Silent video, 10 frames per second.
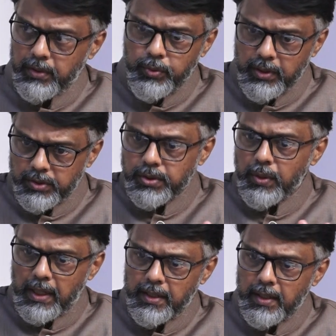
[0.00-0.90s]
during this
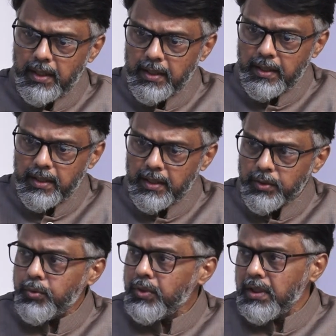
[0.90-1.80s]

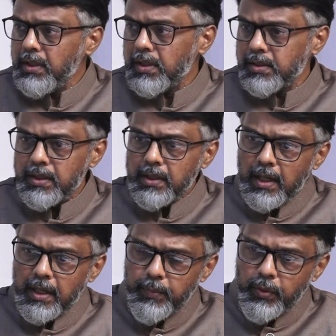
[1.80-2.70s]
120 years,
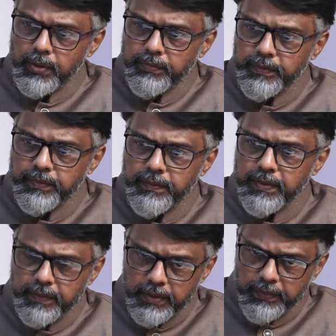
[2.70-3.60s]
about
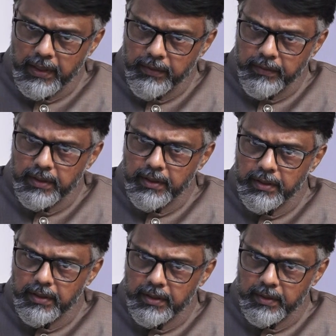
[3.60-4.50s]

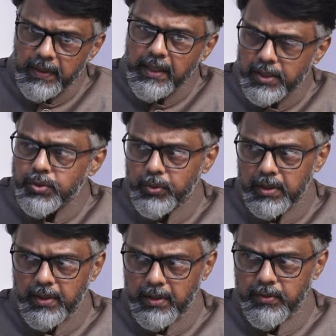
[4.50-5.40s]
50-55 rebellions
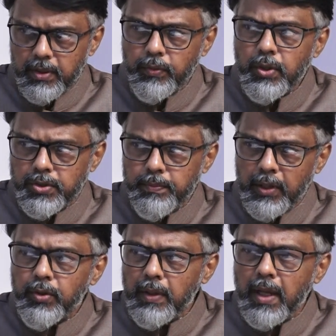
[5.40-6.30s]
occurred. Revolts, I
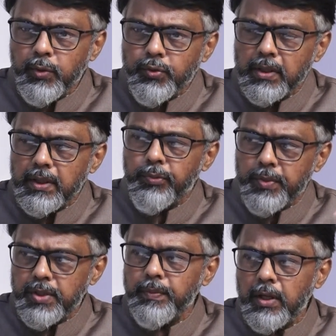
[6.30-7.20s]
am using the
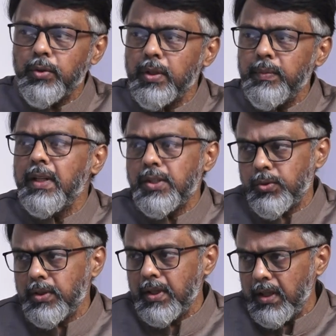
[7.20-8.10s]
expression micro rebellions
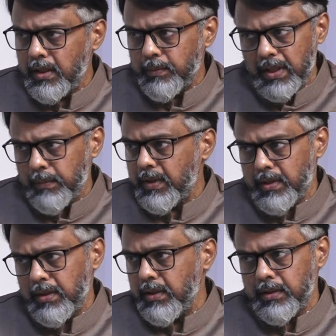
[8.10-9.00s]
occurred in
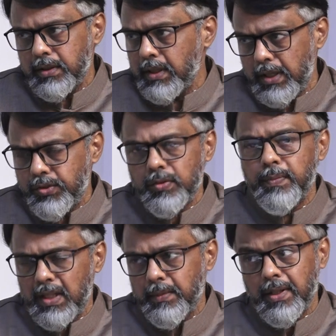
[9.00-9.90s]
Malabar, in the terrains of
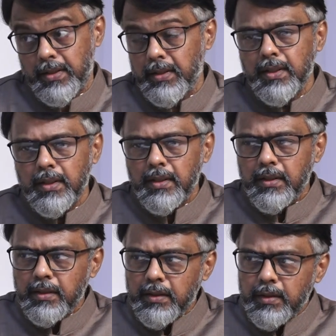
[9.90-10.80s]
Malabar. Right.
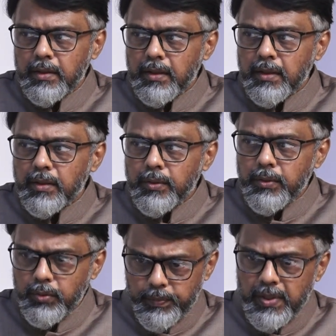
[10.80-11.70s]

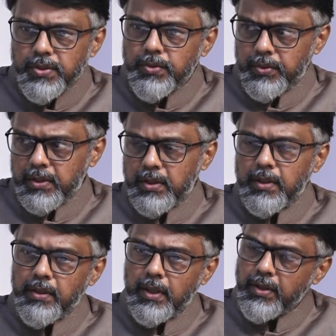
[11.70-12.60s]
You please note,
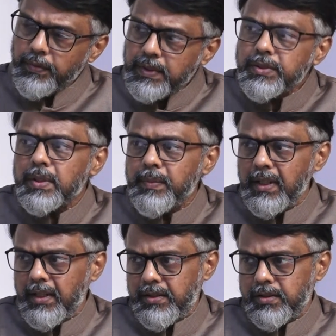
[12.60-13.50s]
none of these
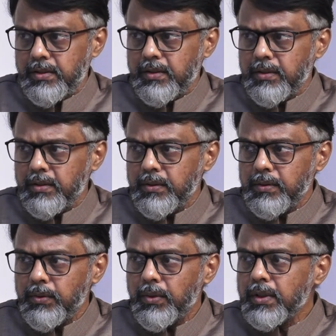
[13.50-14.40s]
rebellions
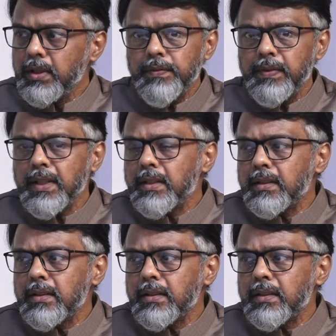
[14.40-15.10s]
got flared